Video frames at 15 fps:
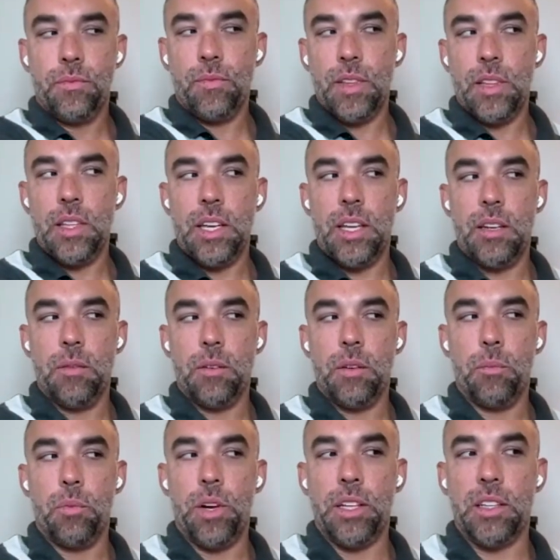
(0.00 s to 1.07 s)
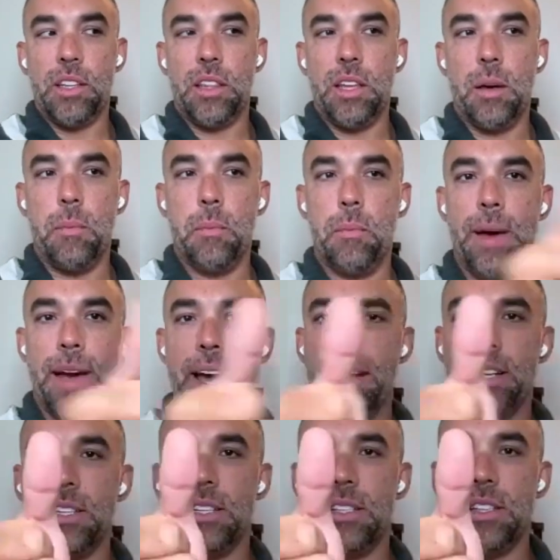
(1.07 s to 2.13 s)
And then bring the thumb
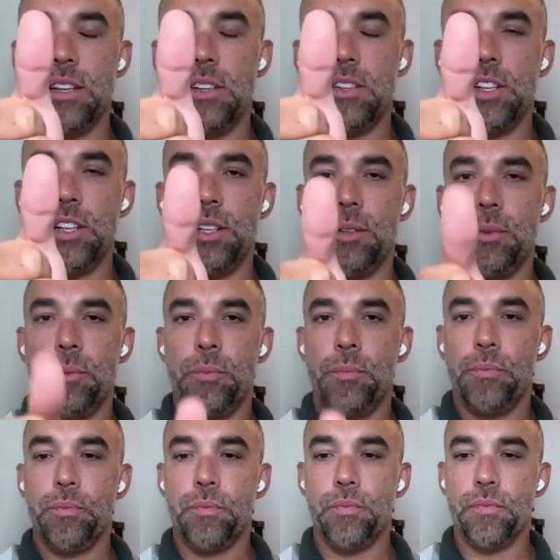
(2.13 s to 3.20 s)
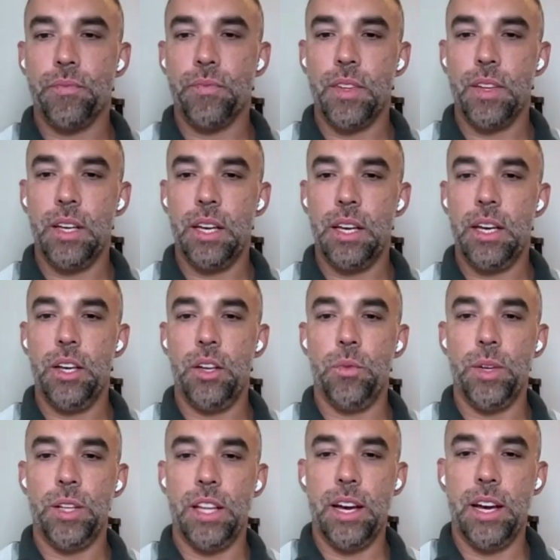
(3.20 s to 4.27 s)
back to center and
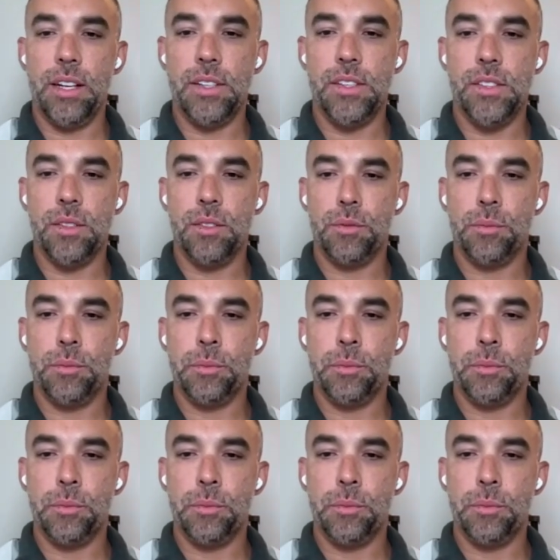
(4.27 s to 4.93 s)
relax.